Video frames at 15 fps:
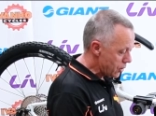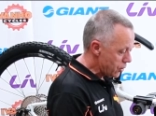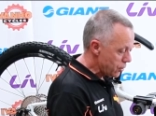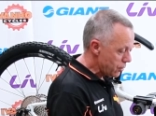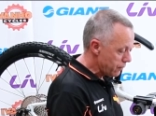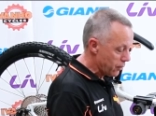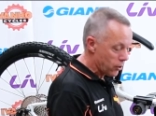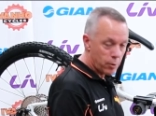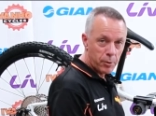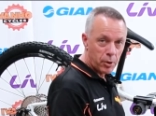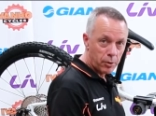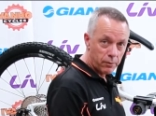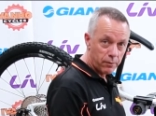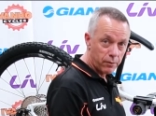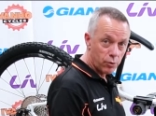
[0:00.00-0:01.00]
new
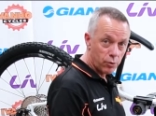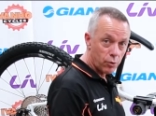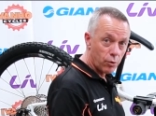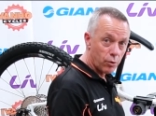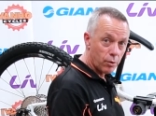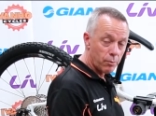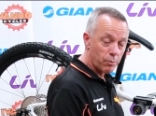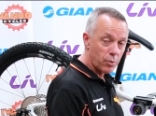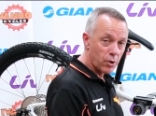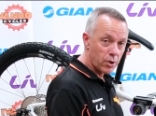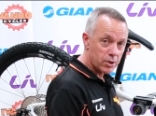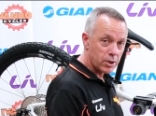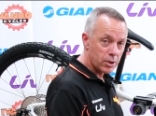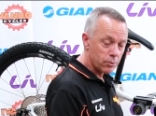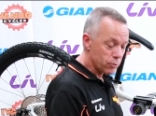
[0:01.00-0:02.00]
phenomenon for
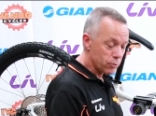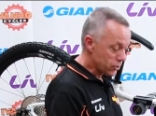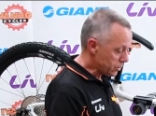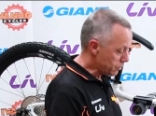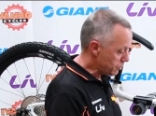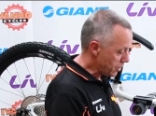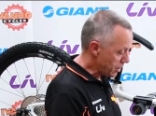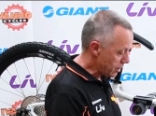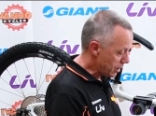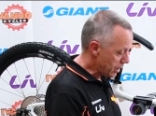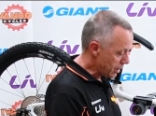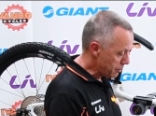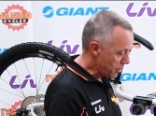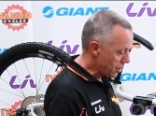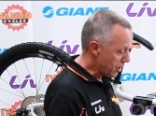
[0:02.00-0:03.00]
bicycles. It's been in
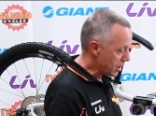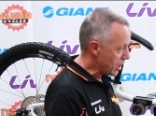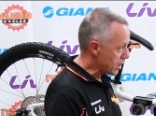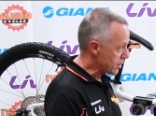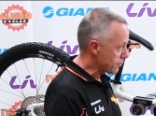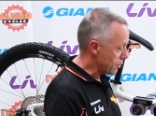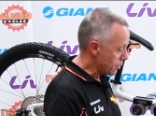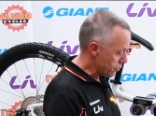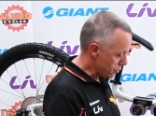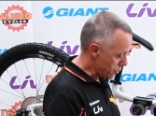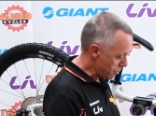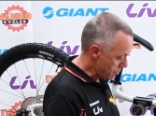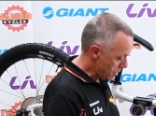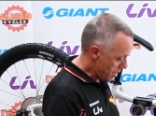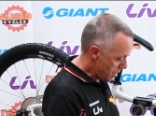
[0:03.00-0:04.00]
motor cars for a long
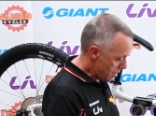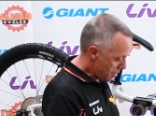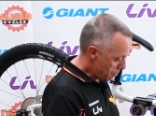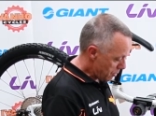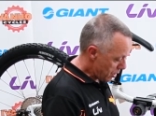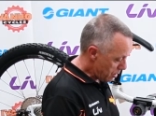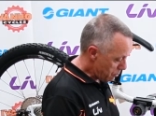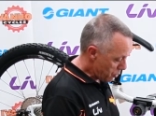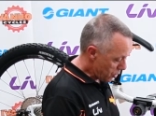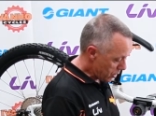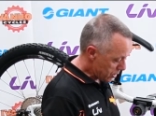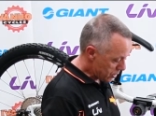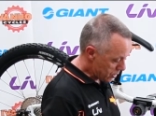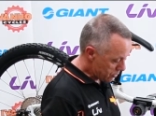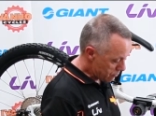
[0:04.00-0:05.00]
time, but in
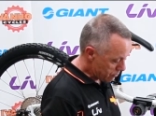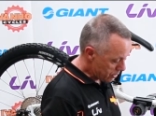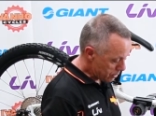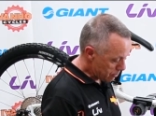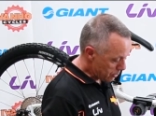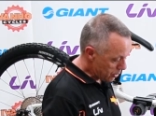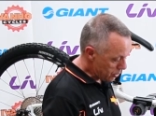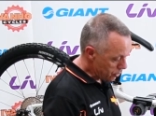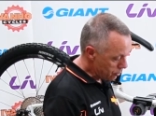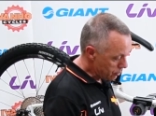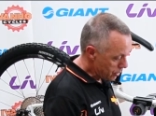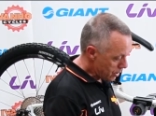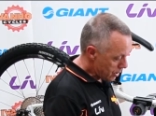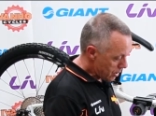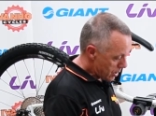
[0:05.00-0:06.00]
bikes it's reasonably new.
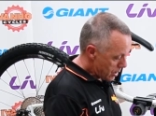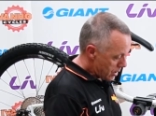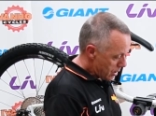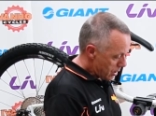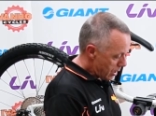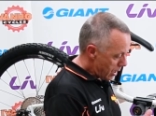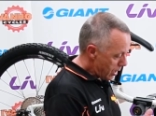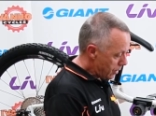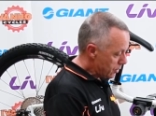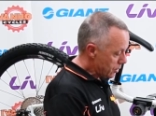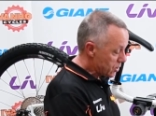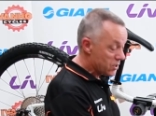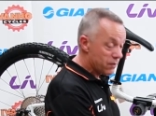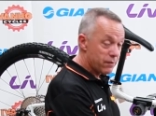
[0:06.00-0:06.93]
And it's